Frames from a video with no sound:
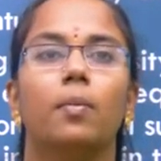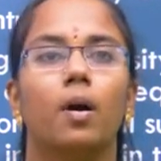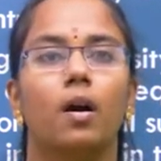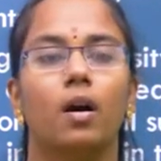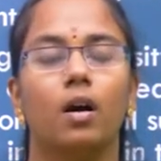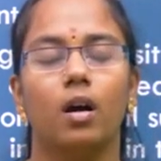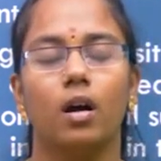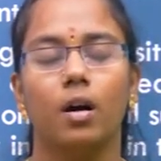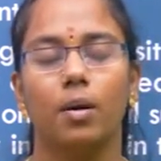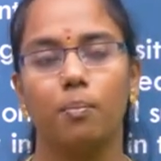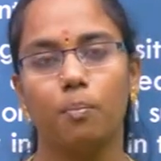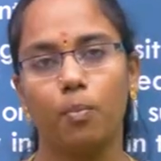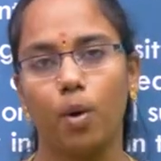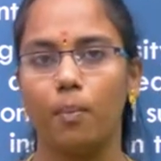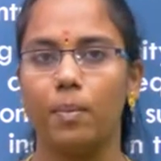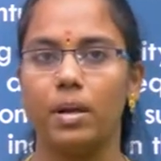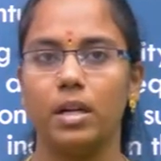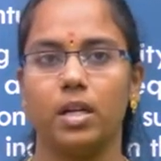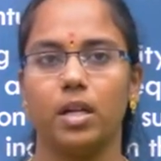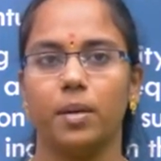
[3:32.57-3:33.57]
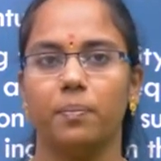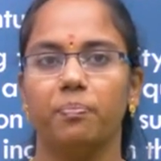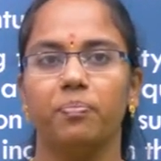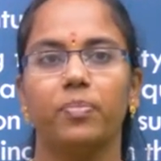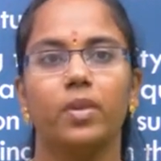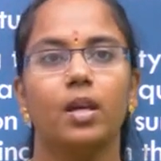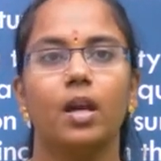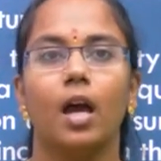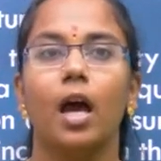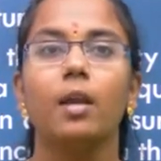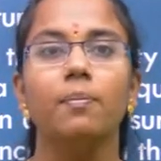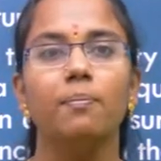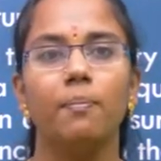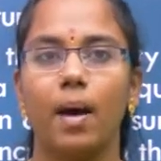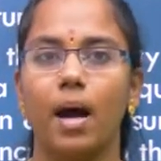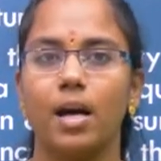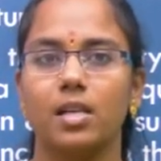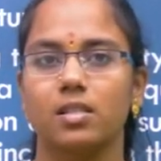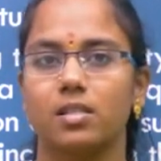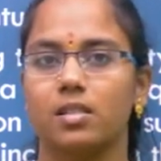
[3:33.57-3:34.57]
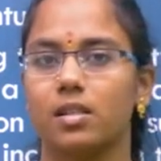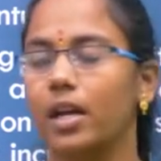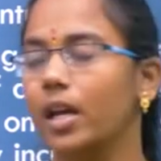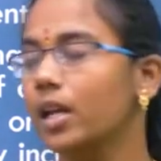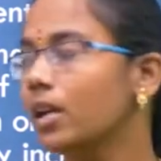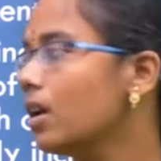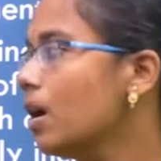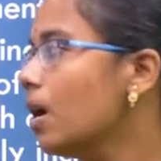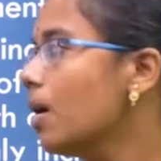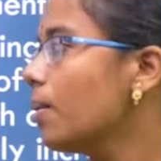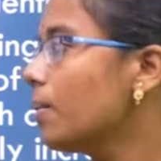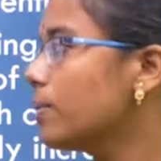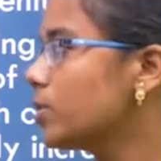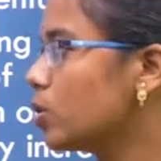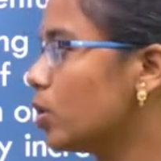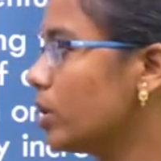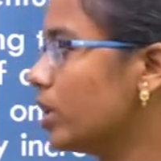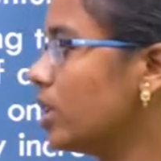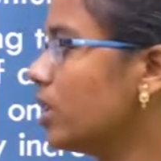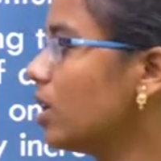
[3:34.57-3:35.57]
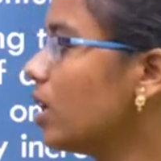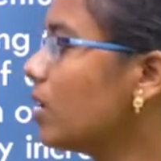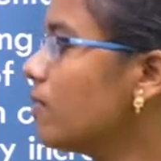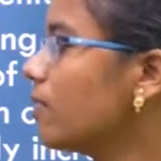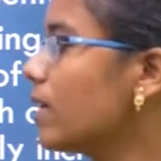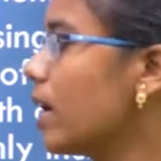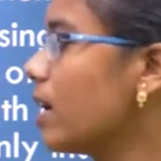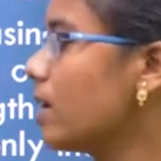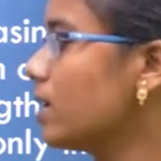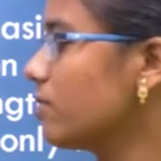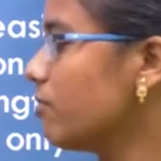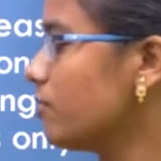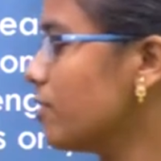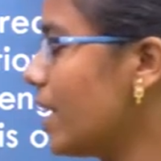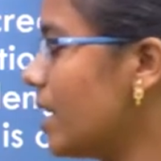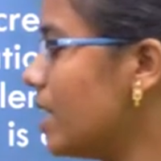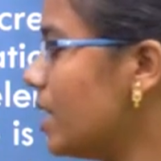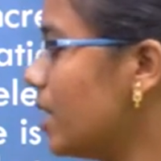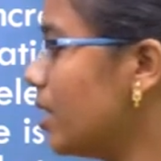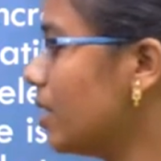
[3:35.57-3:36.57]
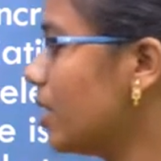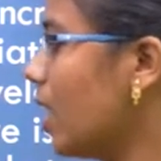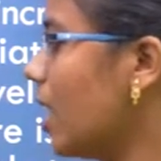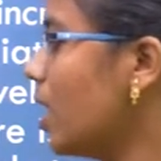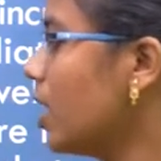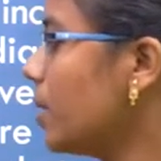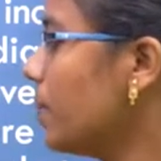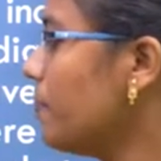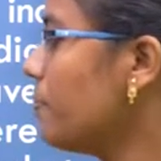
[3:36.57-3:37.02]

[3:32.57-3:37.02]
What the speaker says: Momentum and mass, right? So here we are finding that